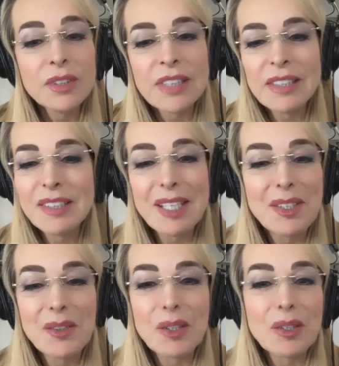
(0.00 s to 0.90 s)
And I
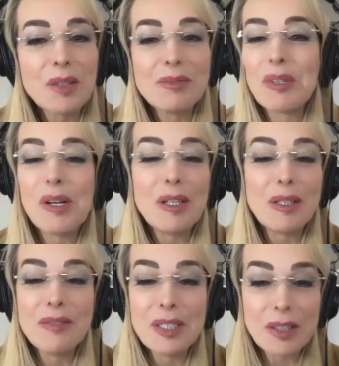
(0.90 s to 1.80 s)
thank you on all
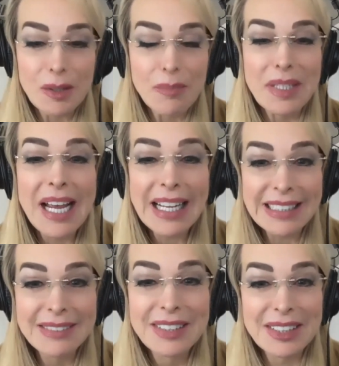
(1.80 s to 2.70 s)
of their
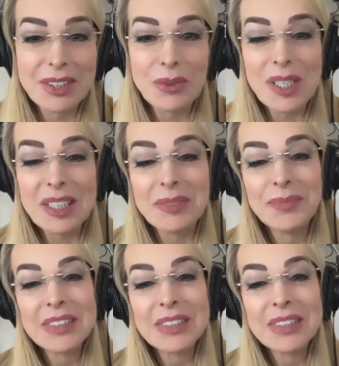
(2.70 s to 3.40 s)
behalfs as well.